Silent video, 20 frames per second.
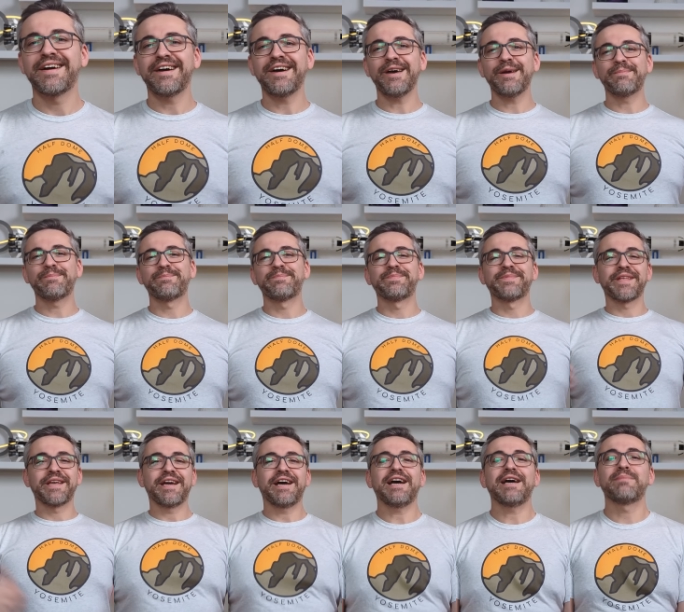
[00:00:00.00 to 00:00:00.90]
Hi,
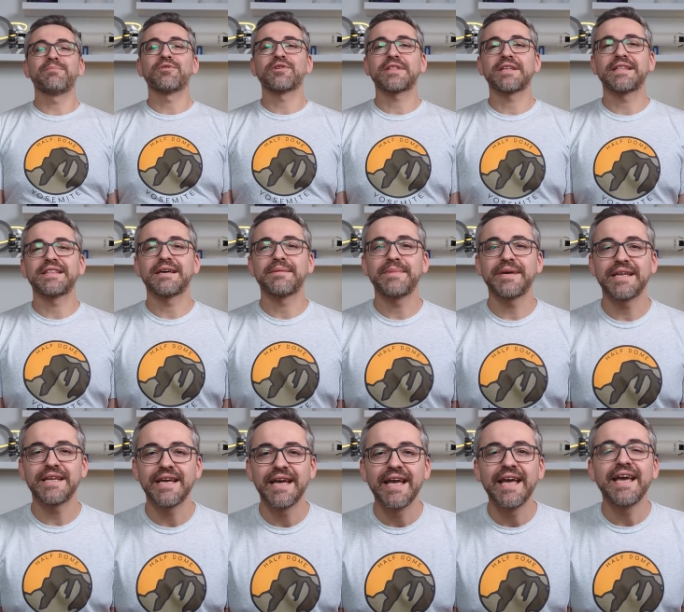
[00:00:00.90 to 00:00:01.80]
I'm Bogdan
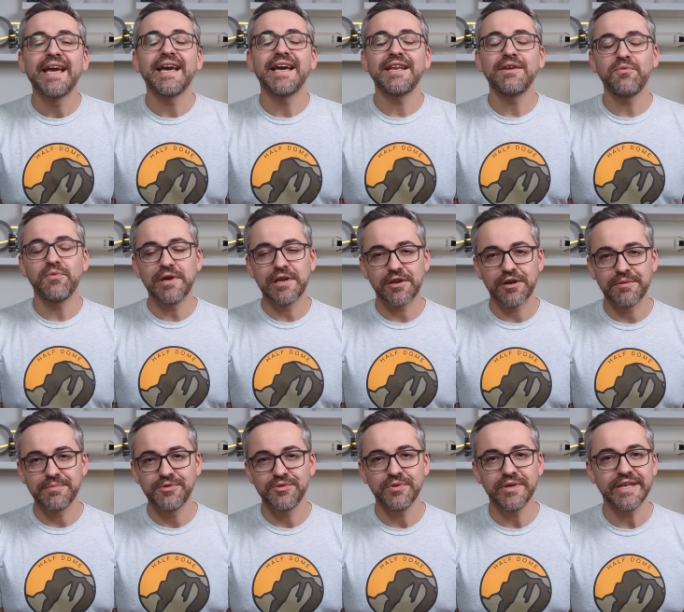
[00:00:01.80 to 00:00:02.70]
Damian and
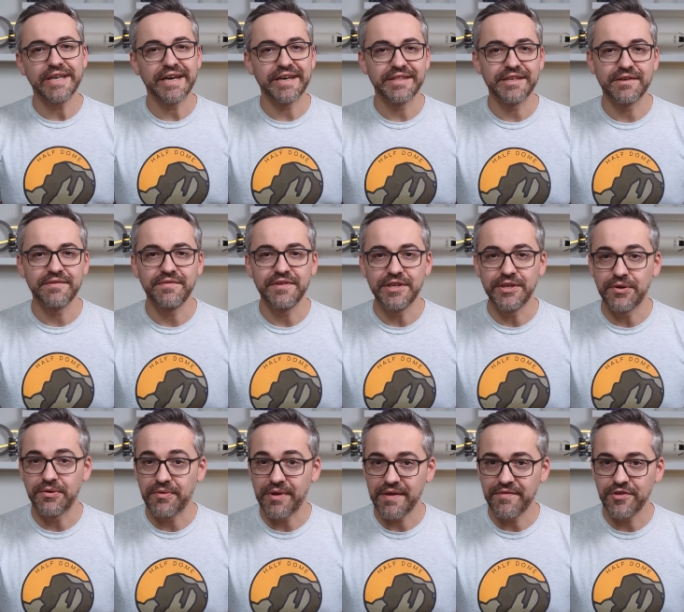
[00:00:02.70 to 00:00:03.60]
welcome to another video
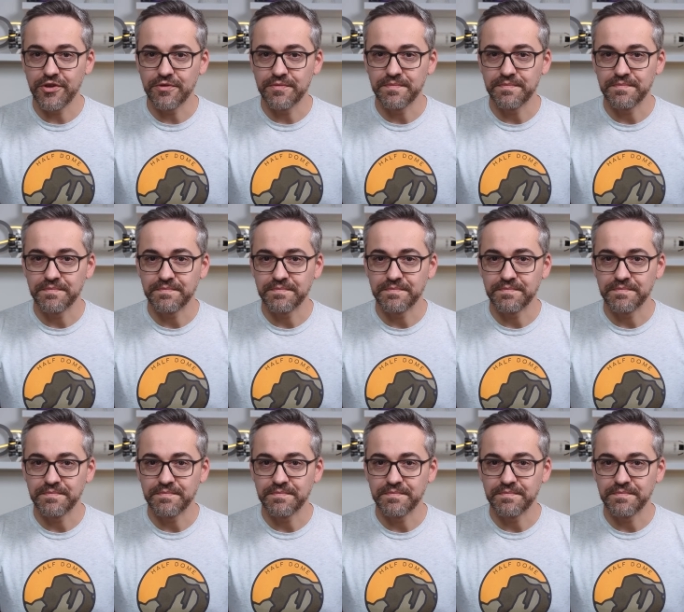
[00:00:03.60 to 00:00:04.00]
review.